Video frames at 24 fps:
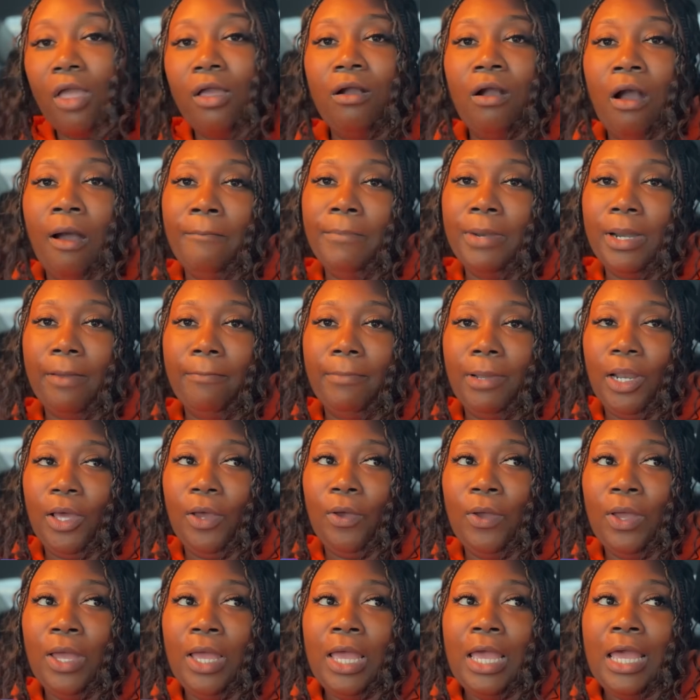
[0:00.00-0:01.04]
Comment down
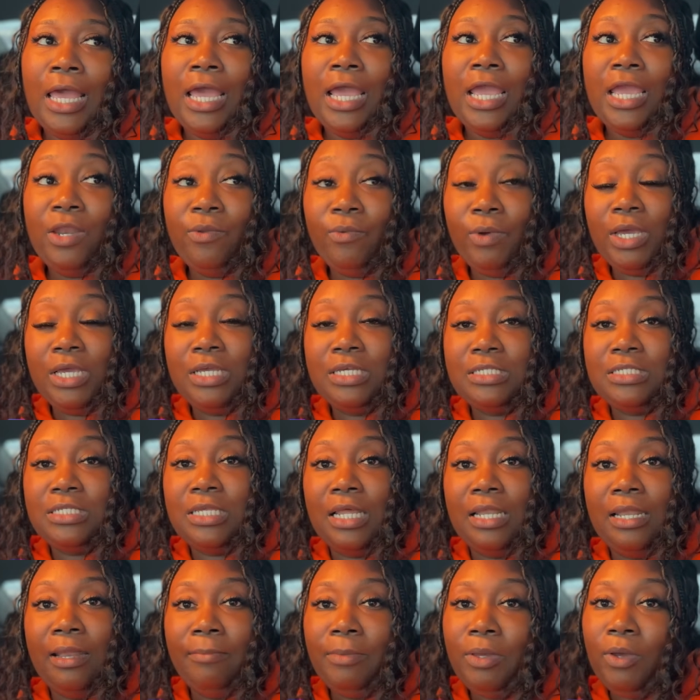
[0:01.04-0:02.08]
below. Anyways,
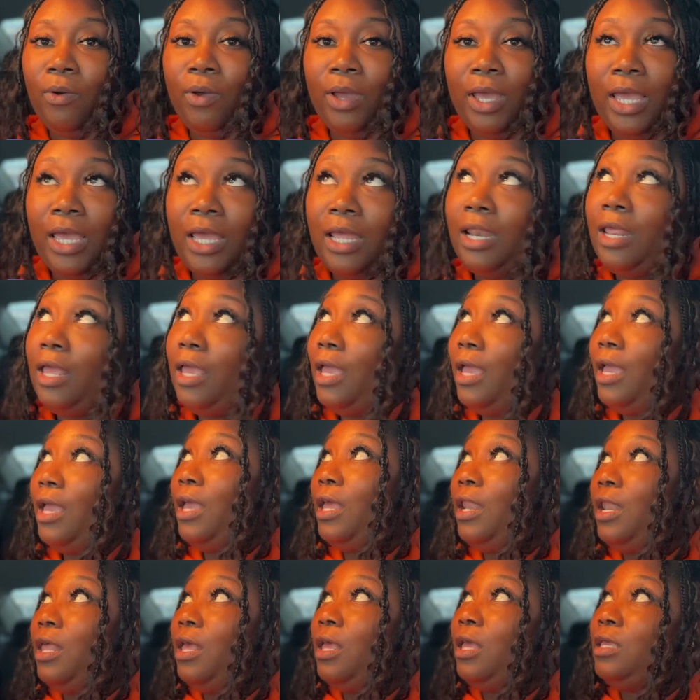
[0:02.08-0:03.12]
let me go ahead
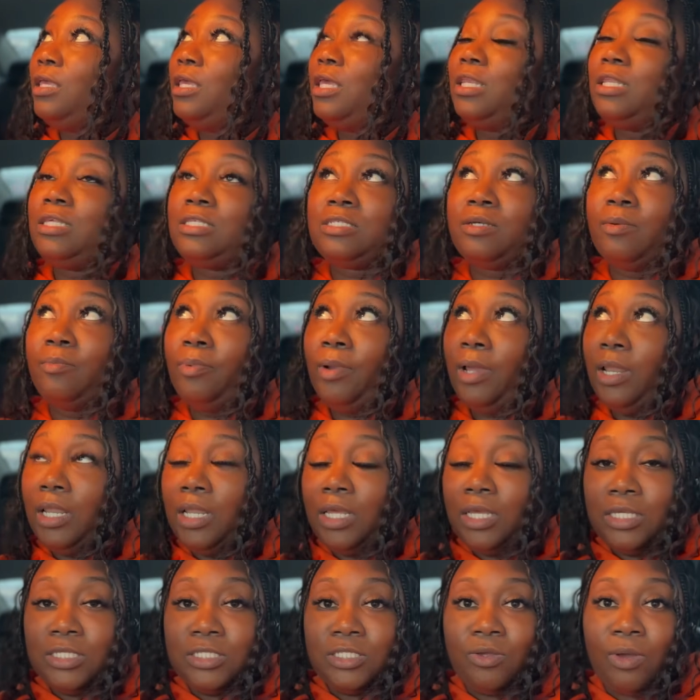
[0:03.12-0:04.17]
and get this
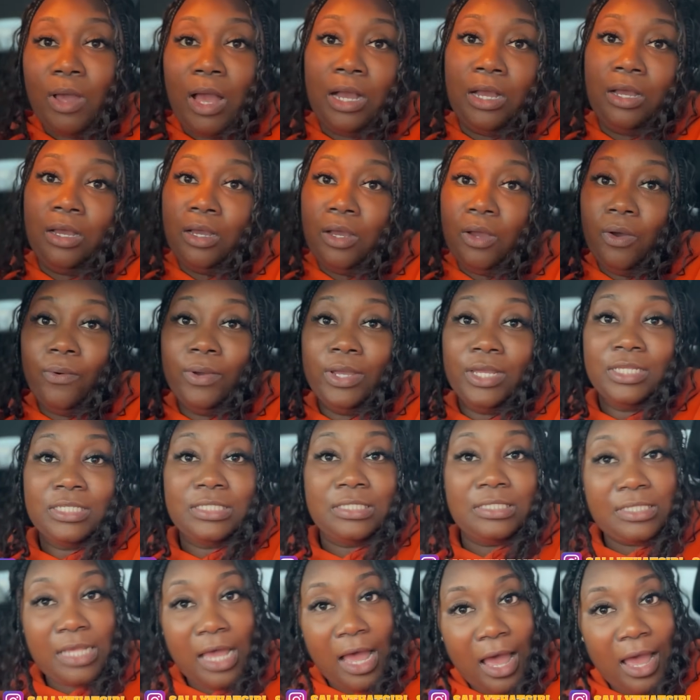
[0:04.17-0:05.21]
umbrella so I could go
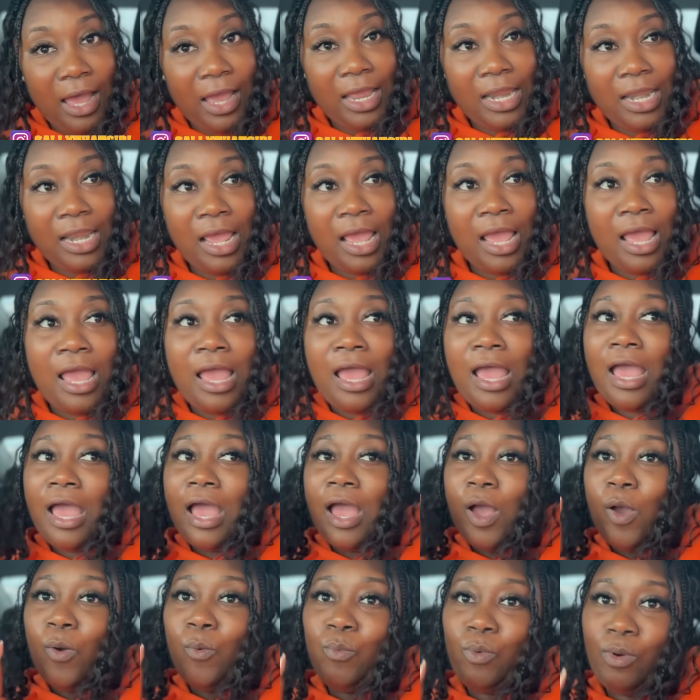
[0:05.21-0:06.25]
inside.
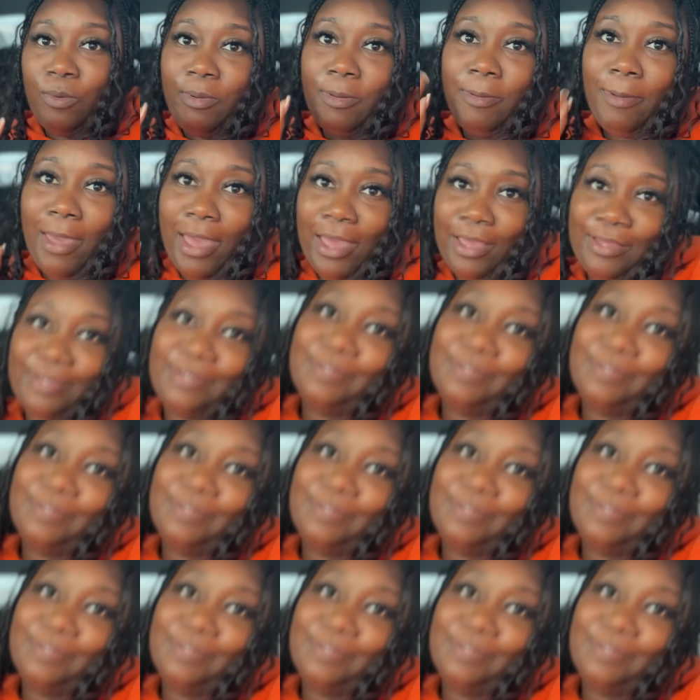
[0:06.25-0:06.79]
We'll be back.